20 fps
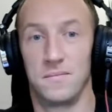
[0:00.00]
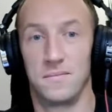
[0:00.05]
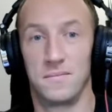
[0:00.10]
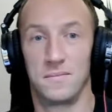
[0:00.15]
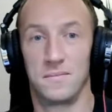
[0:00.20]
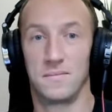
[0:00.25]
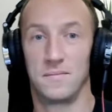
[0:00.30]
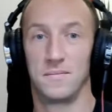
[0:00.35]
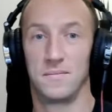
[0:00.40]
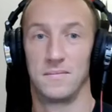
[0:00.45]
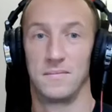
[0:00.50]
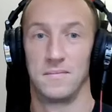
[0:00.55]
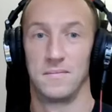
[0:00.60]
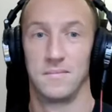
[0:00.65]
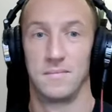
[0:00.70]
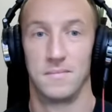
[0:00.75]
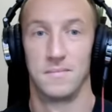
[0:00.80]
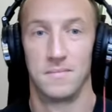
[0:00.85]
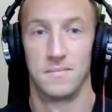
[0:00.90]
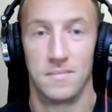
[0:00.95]

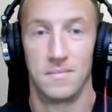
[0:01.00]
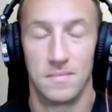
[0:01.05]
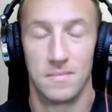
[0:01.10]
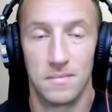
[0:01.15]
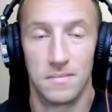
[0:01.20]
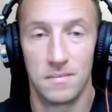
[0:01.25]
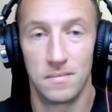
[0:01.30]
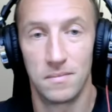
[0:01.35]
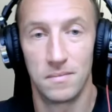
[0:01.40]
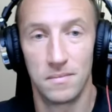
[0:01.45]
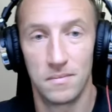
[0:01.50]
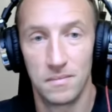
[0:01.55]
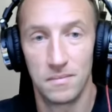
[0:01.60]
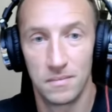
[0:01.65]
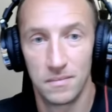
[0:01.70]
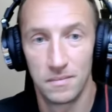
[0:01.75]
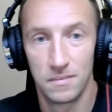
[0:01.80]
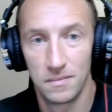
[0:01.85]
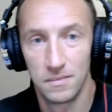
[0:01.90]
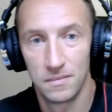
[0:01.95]

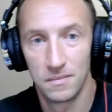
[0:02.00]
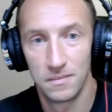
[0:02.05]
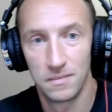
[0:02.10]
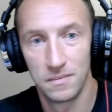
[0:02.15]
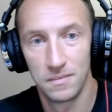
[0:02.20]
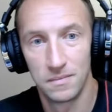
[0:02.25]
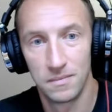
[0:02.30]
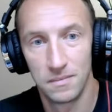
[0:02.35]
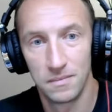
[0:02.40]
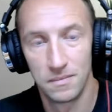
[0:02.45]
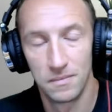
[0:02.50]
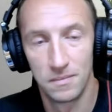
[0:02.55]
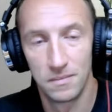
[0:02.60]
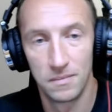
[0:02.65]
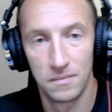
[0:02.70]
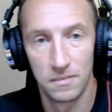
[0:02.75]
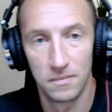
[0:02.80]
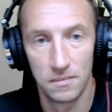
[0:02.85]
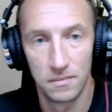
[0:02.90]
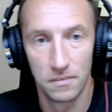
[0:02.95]

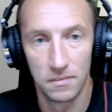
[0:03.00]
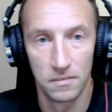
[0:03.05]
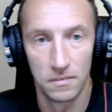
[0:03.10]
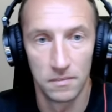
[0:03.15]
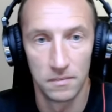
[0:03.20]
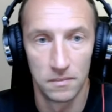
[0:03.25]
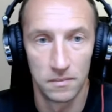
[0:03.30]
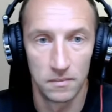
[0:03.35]
(silent)